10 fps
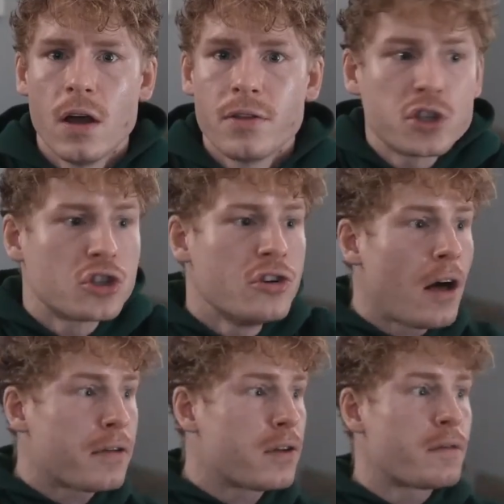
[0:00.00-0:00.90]
There's
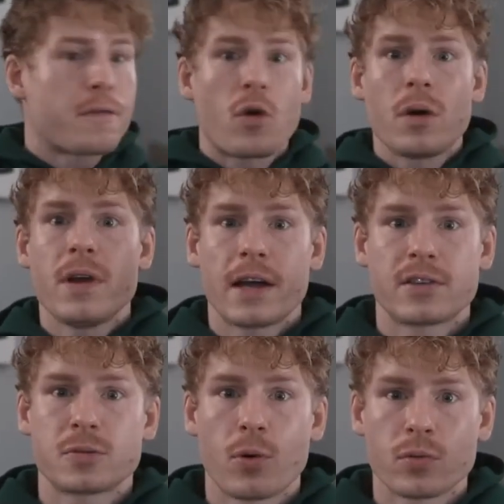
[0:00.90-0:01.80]
nothing for me at
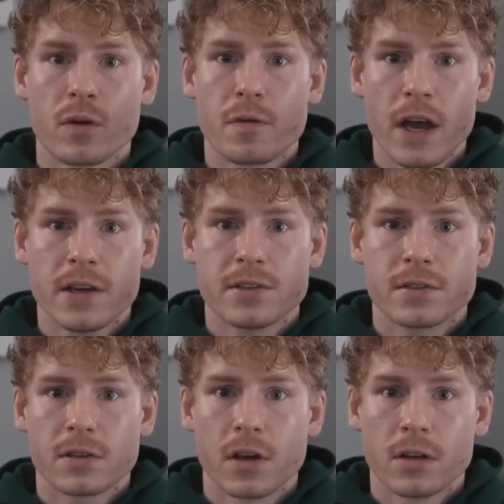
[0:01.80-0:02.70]
this point with
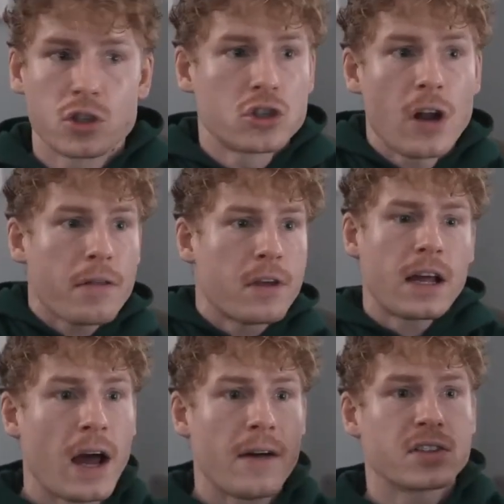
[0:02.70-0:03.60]
FaZe. There's nothing
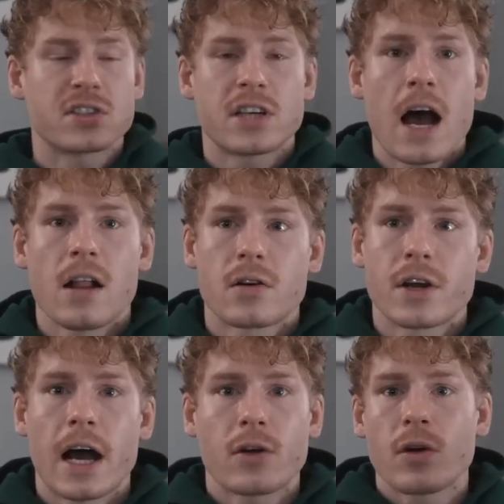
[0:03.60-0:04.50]
like I have a
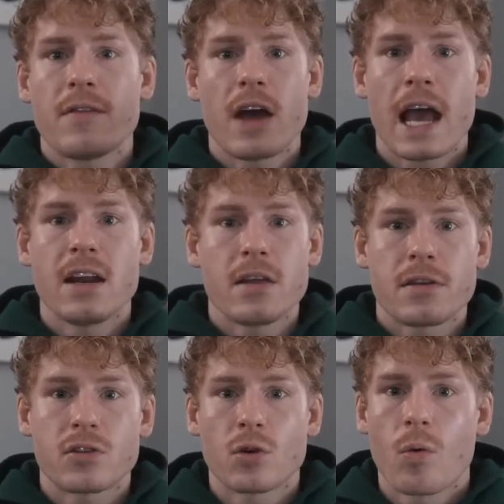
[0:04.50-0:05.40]
salary. I don't have
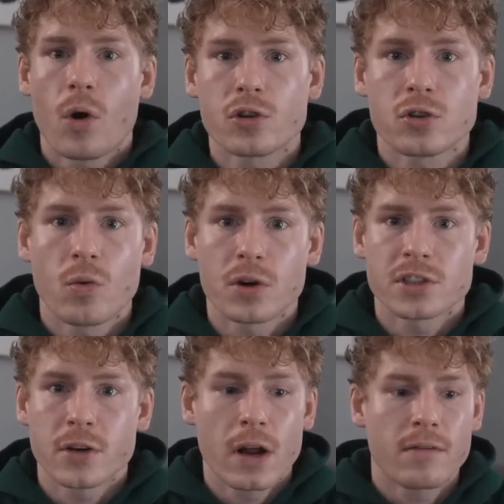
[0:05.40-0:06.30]
anything to work
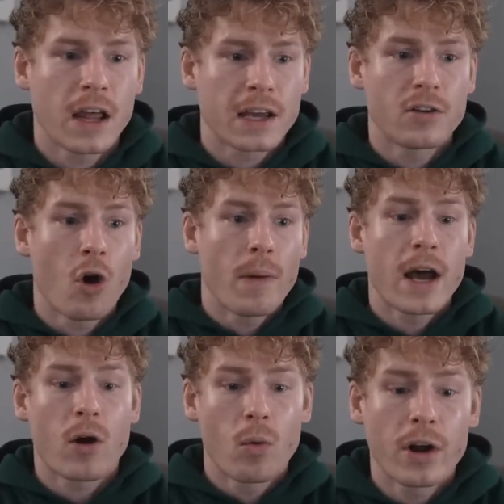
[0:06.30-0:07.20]
towards. I don't have like, no
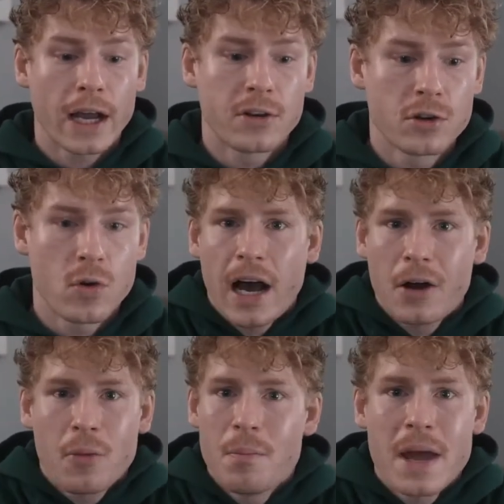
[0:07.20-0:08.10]
matter what I do,
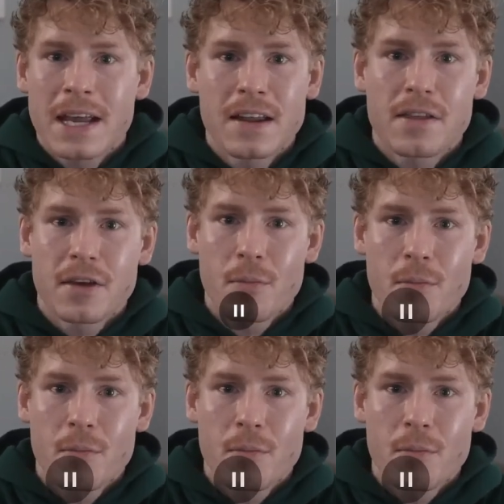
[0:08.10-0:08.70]
I don't make anything.